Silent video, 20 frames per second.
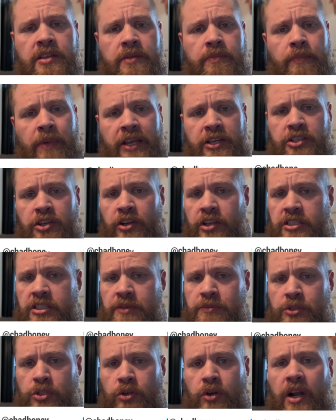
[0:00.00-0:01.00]
make sure you
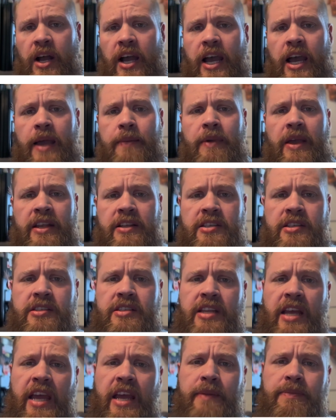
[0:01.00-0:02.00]
subscribe, and
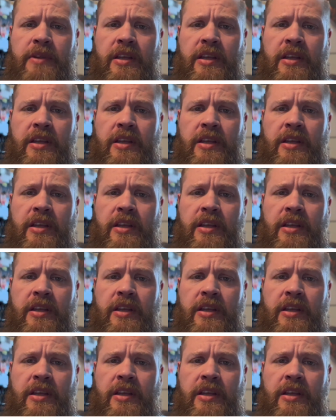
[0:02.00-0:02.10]
stay up